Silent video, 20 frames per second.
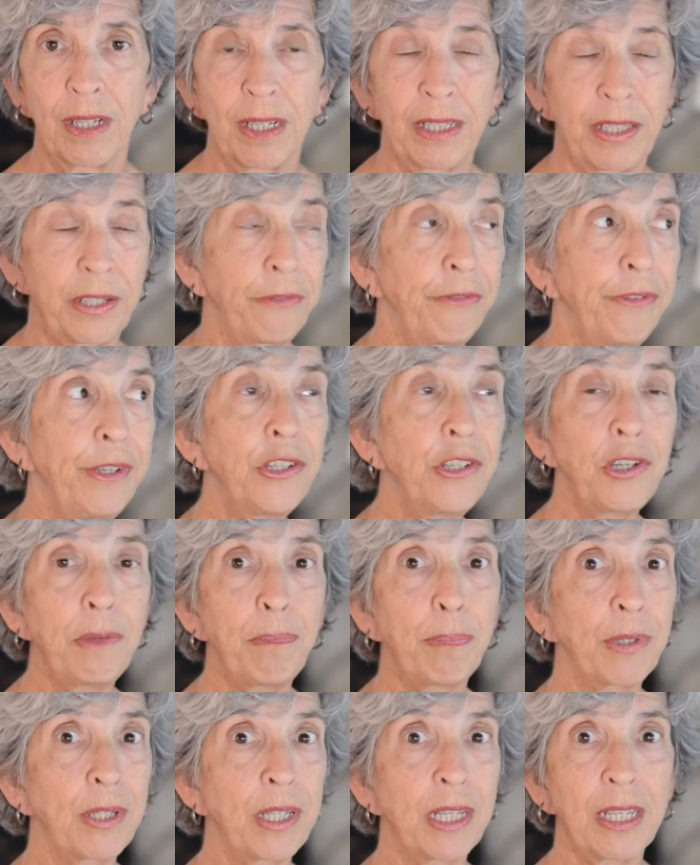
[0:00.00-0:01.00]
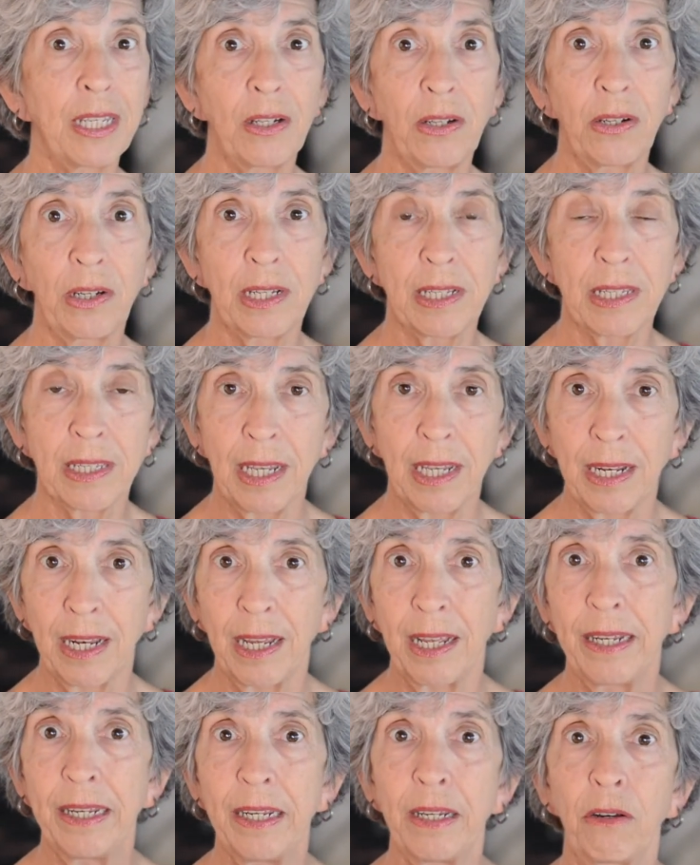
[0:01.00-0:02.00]
Da Vinci particularly set
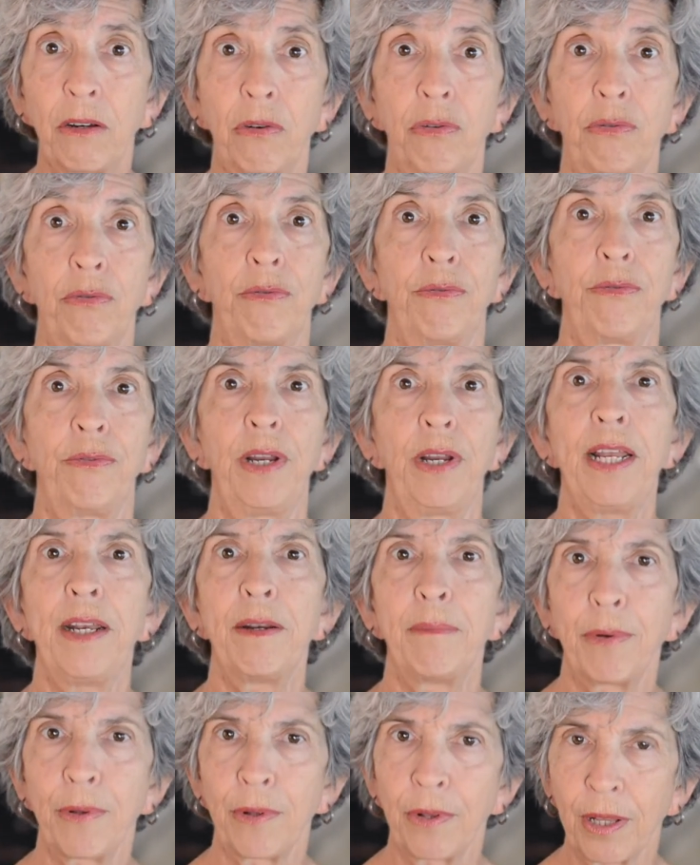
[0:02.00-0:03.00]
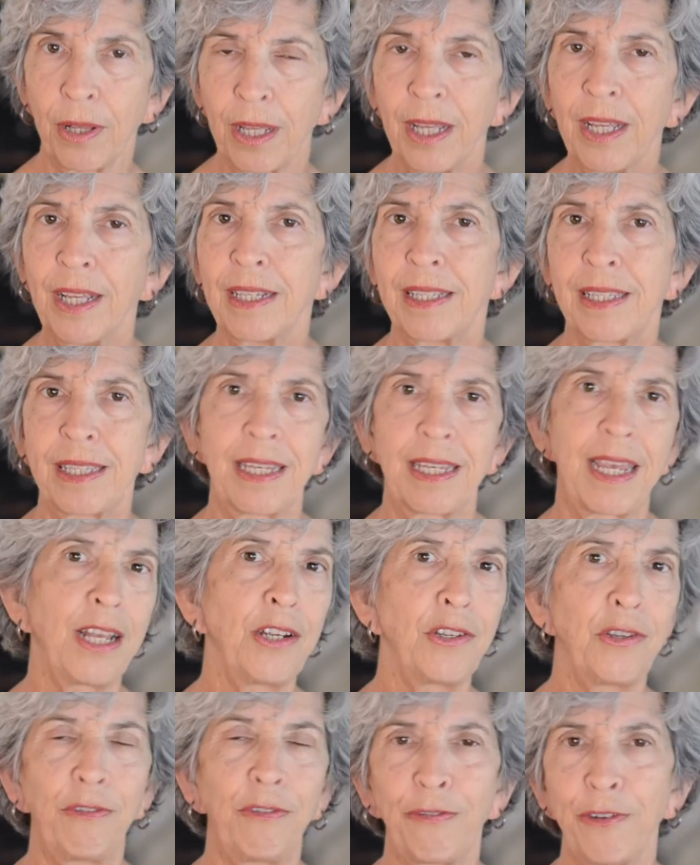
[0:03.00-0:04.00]
an incredible
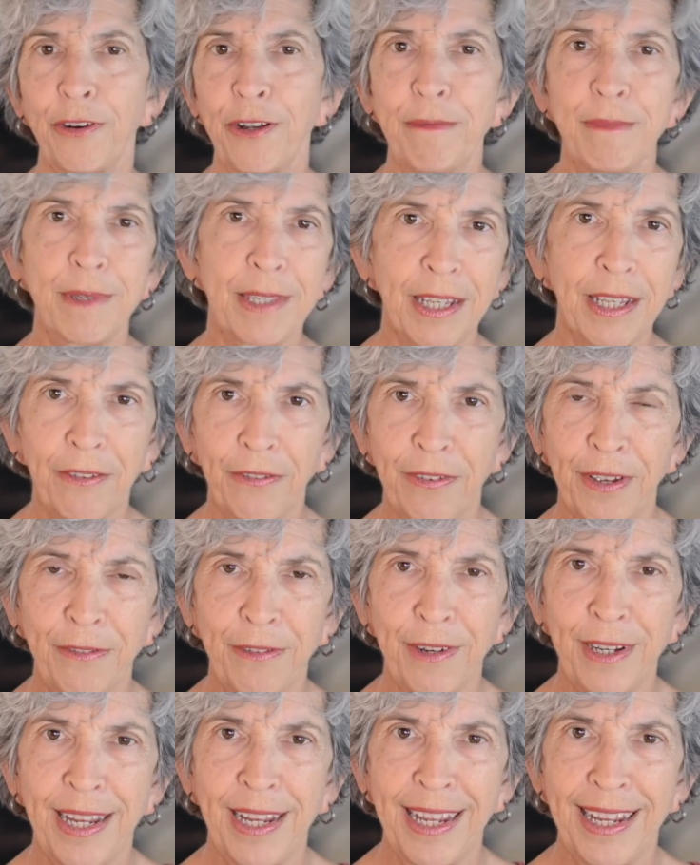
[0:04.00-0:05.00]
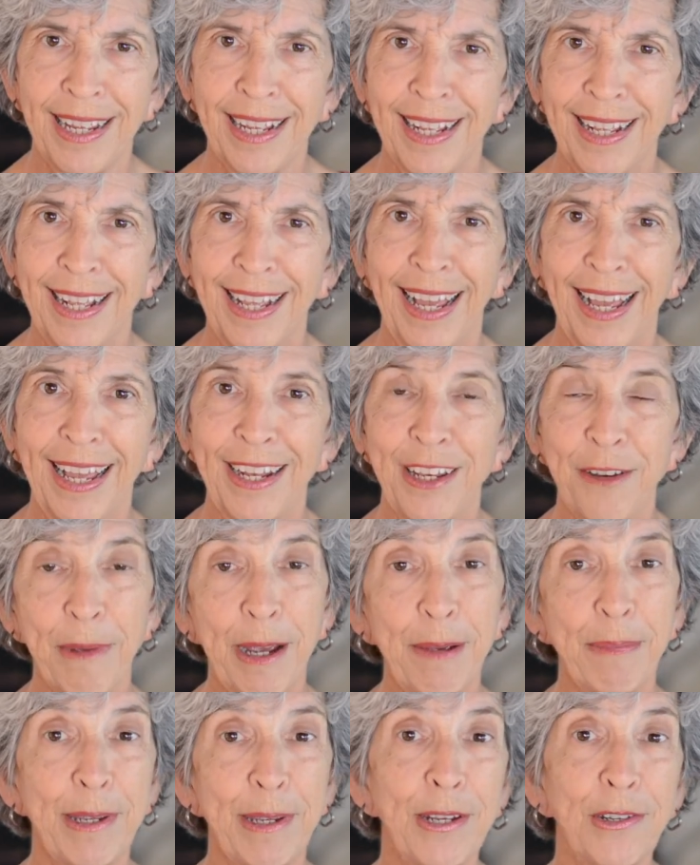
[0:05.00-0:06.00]
schedule for himself every day, and you
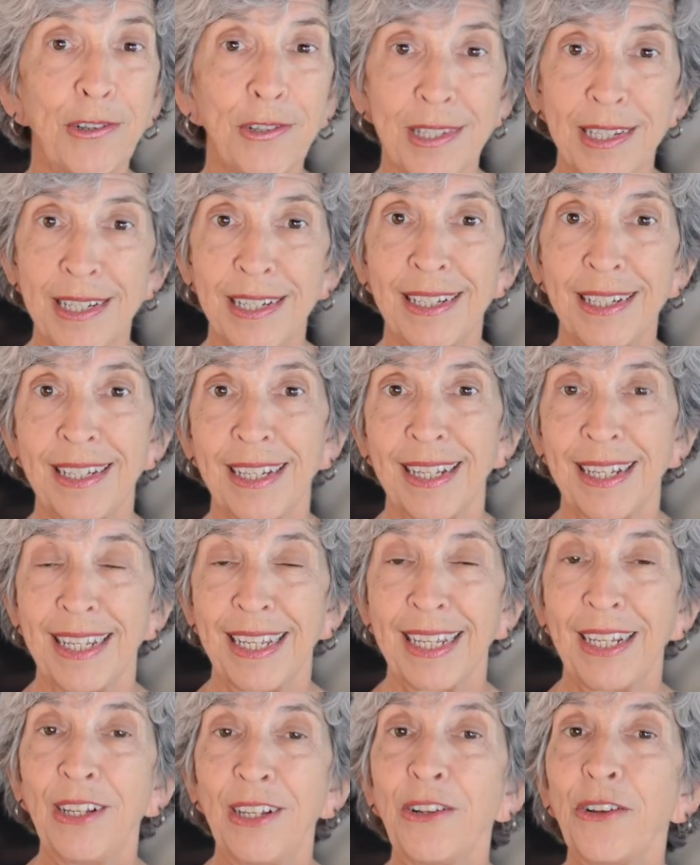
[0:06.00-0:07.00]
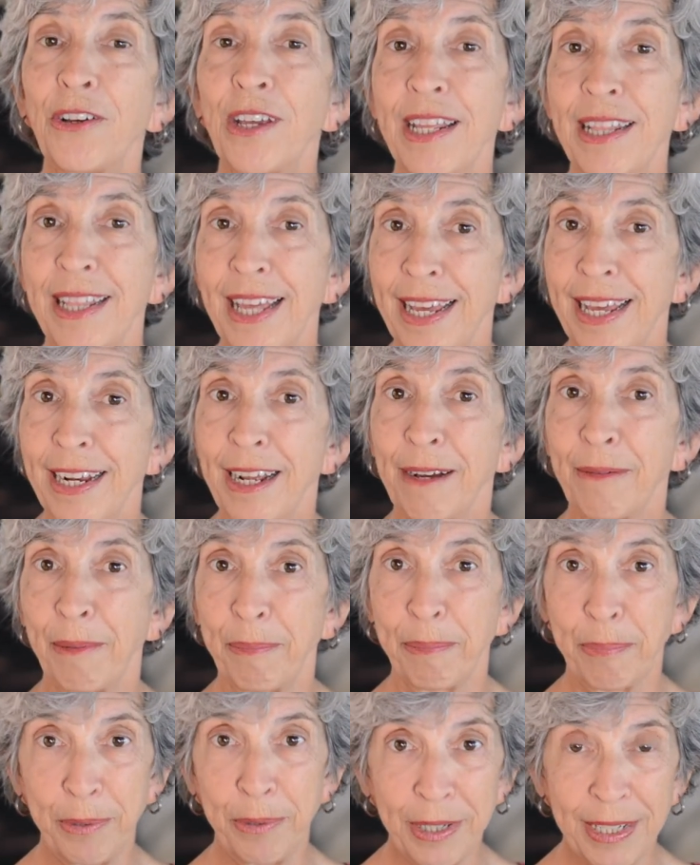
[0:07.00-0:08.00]
might be interested in looking that up.
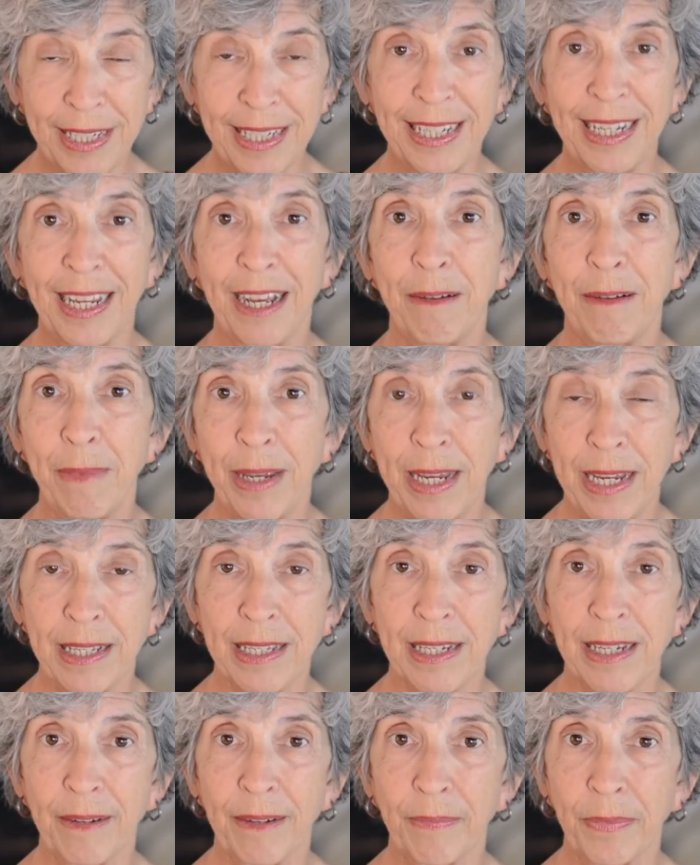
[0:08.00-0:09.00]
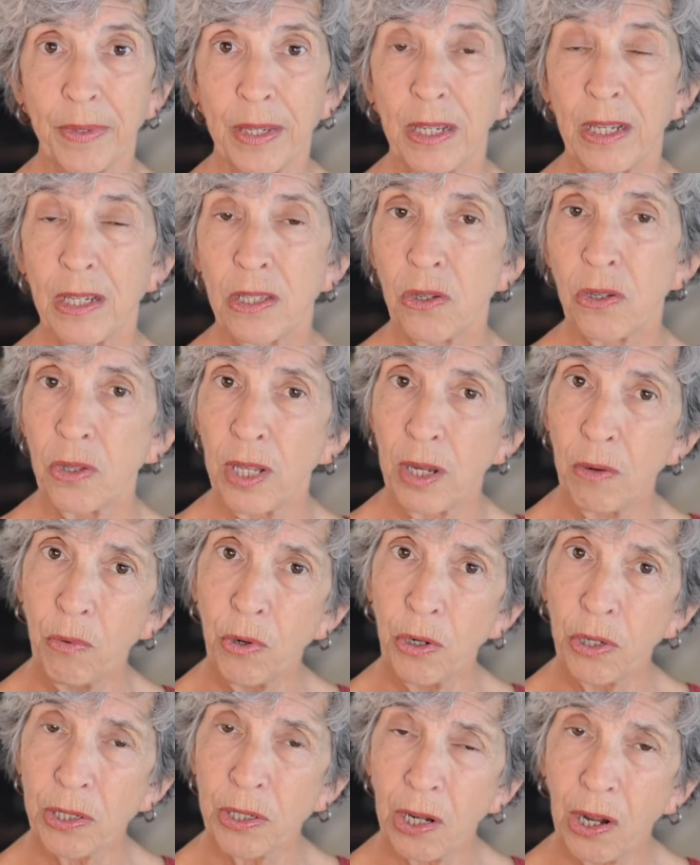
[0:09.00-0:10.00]
Pretty amazing. So they
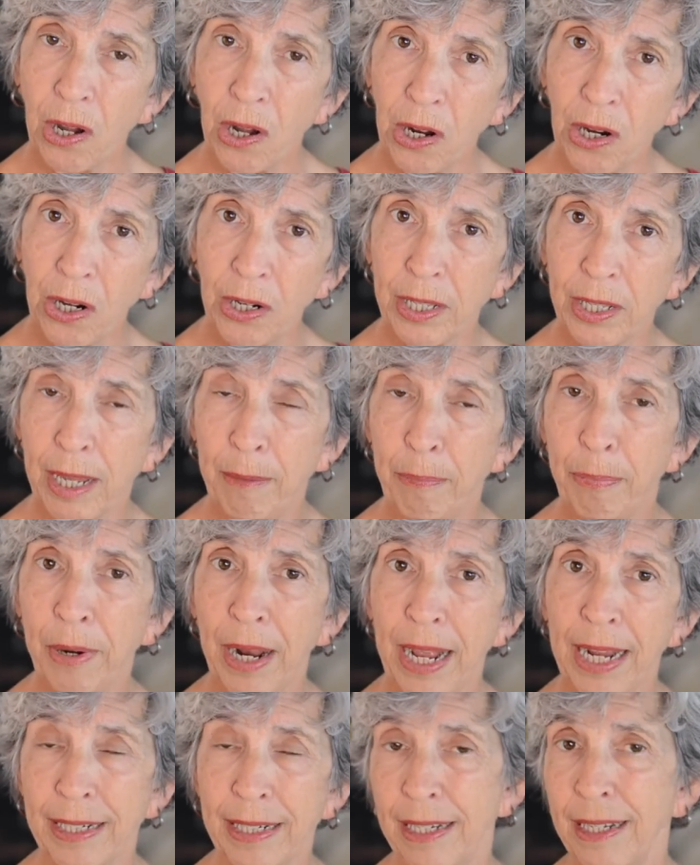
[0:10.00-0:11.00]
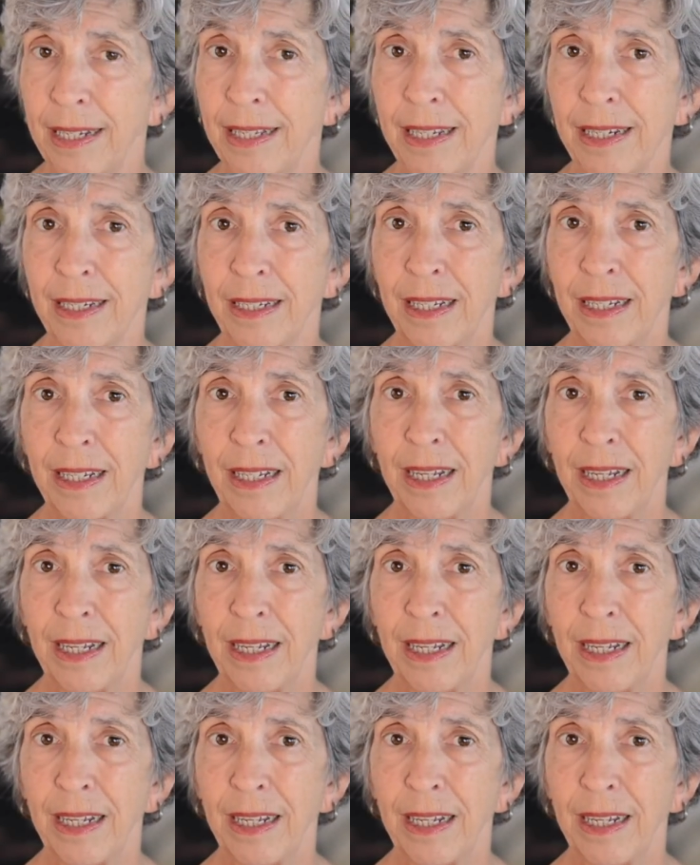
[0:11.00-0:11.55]
worked hard, they practiced.